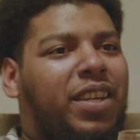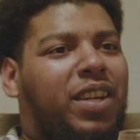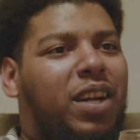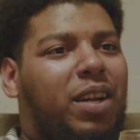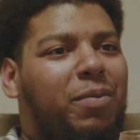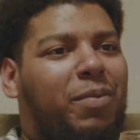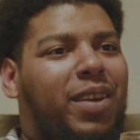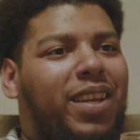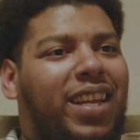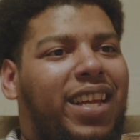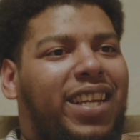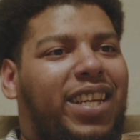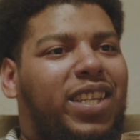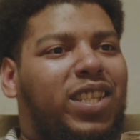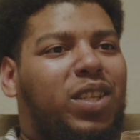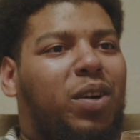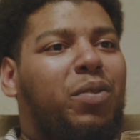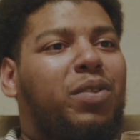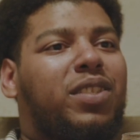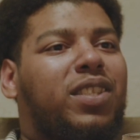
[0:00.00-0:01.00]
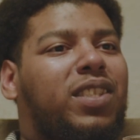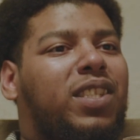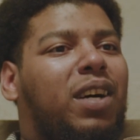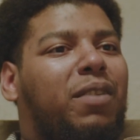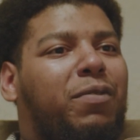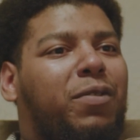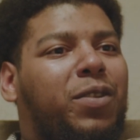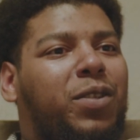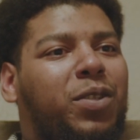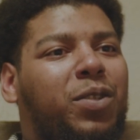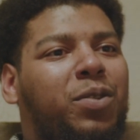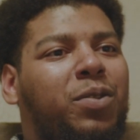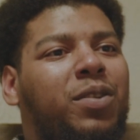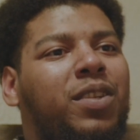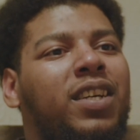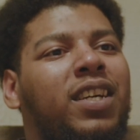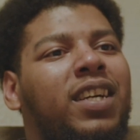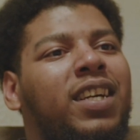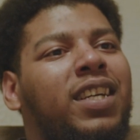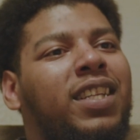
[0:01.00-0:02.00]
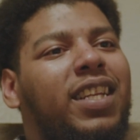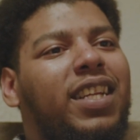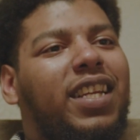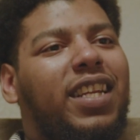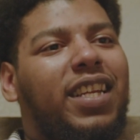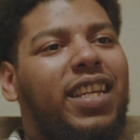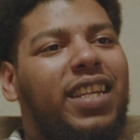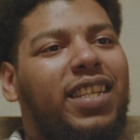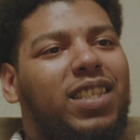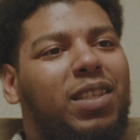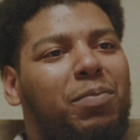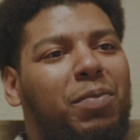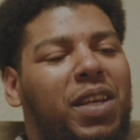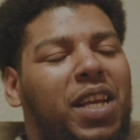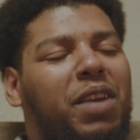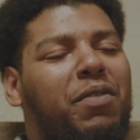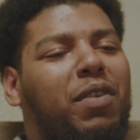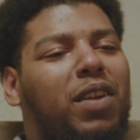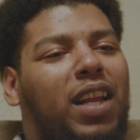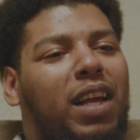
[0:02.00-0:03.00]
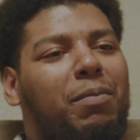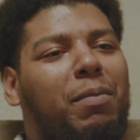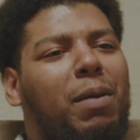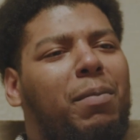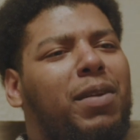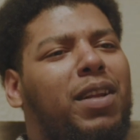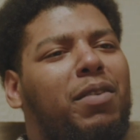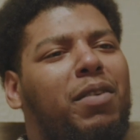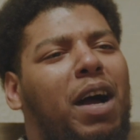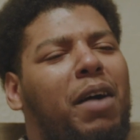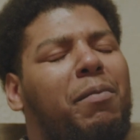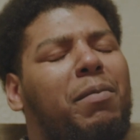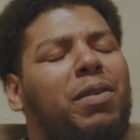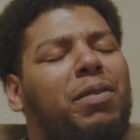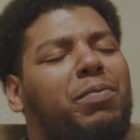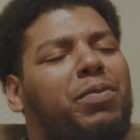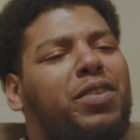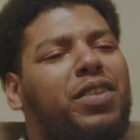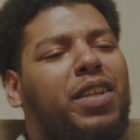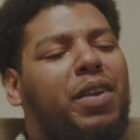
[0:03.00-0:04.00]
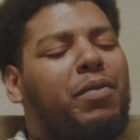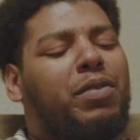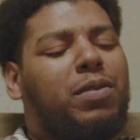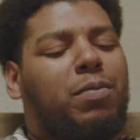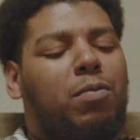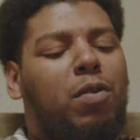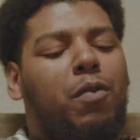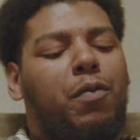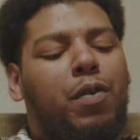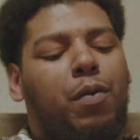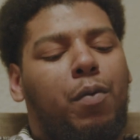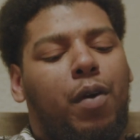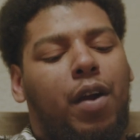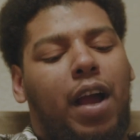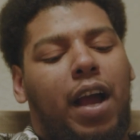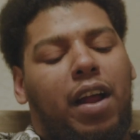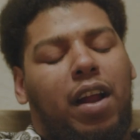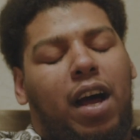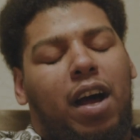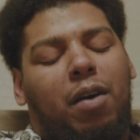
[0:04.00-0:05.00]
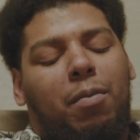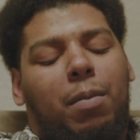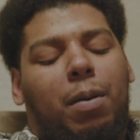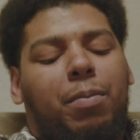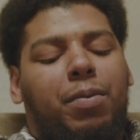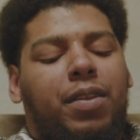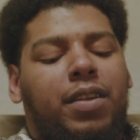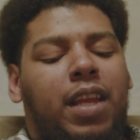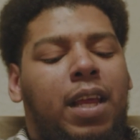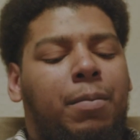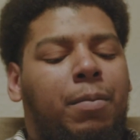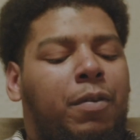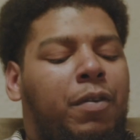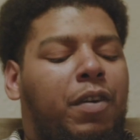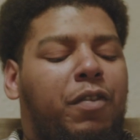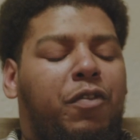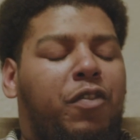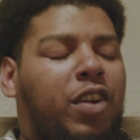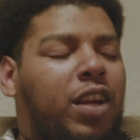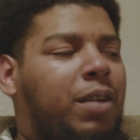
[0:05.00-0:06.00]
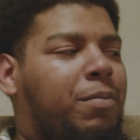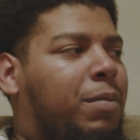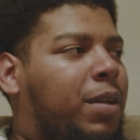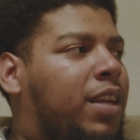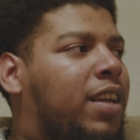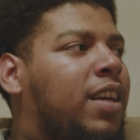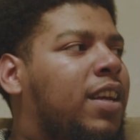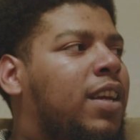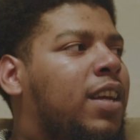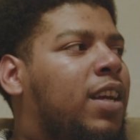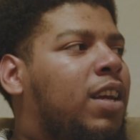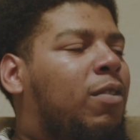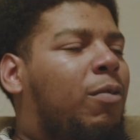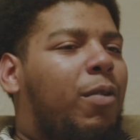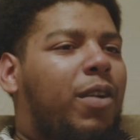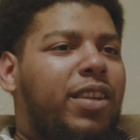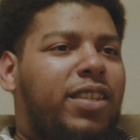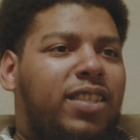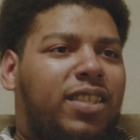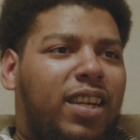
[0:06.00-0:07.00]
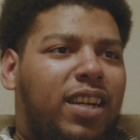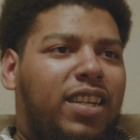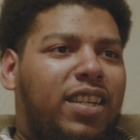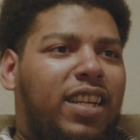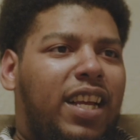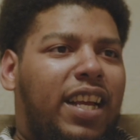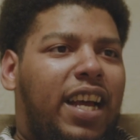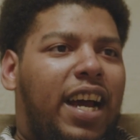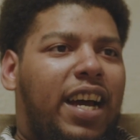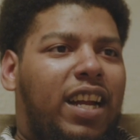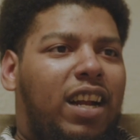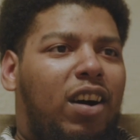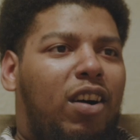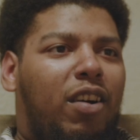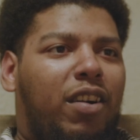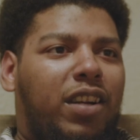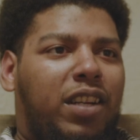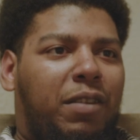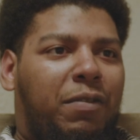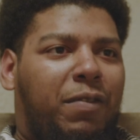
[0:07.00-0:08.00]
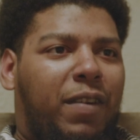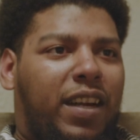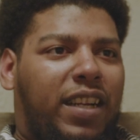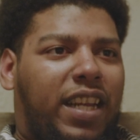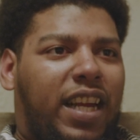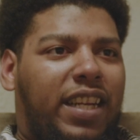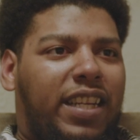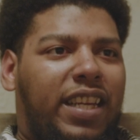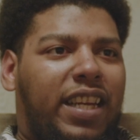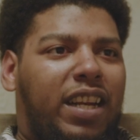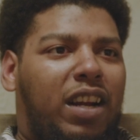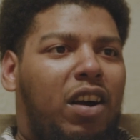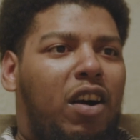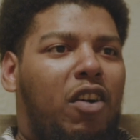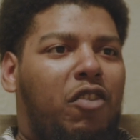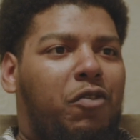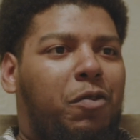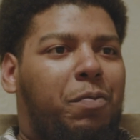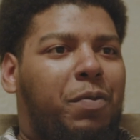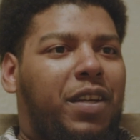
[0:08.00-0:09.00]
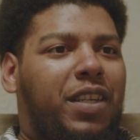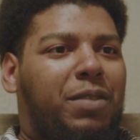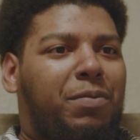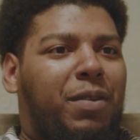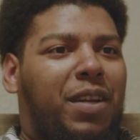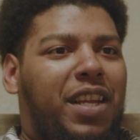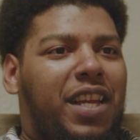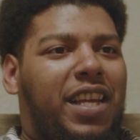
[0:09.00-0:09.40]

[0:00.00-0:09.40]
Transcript: you know what I mean? Like, he's always a tougher dude than he needs to be. Even, like, there was a movie where, I don't remember the name of it, forgive me, where his son had a heart defect, had to get a heart replacement.